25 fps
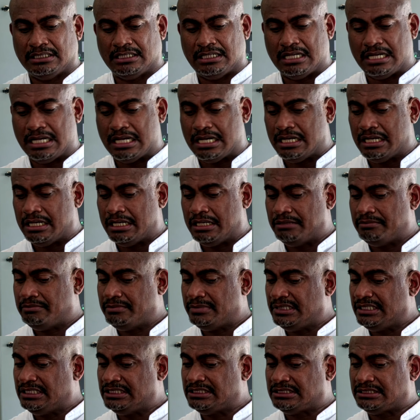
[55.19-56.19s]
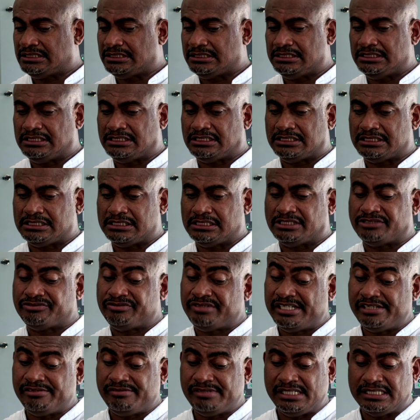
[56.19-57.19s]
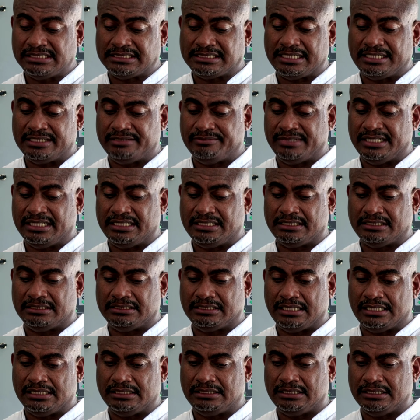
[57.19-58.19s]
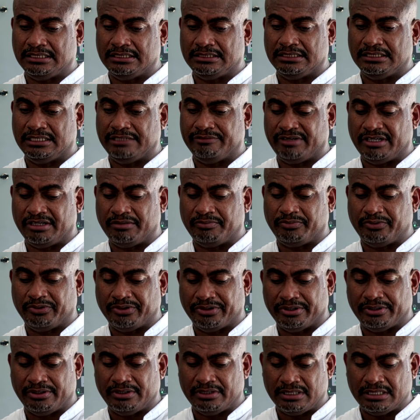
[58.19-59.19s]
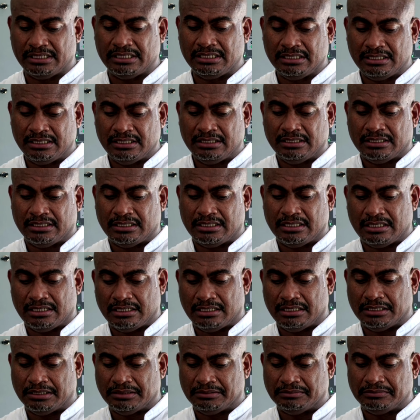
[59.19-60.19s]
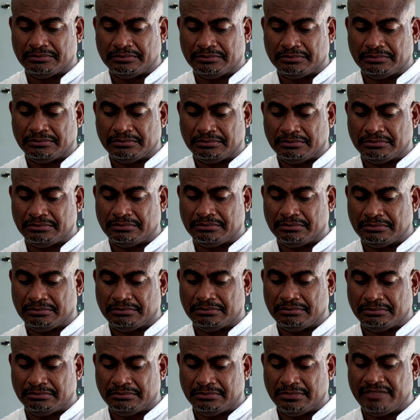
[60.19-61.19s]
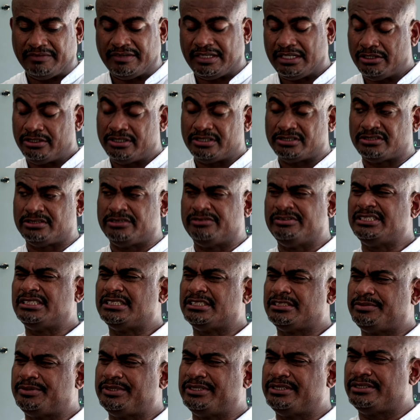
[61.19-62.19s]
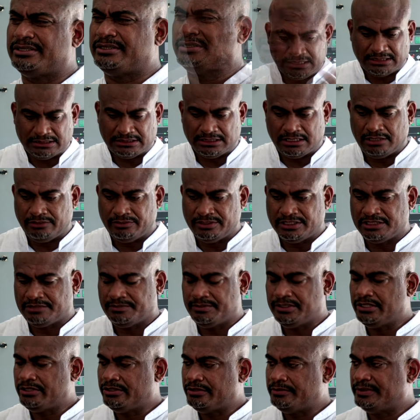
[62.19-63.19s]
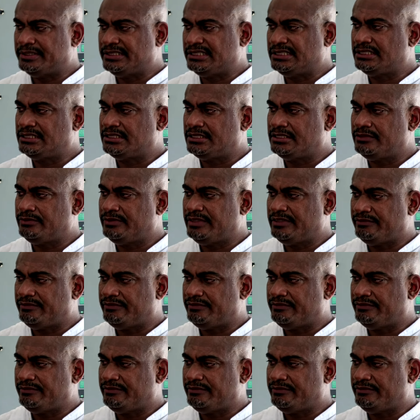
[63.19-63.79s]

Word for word: Um, it's, it's, it's really, really sad, man, and I think the developed world um, they've allowed us to reach this point. That has always been our position.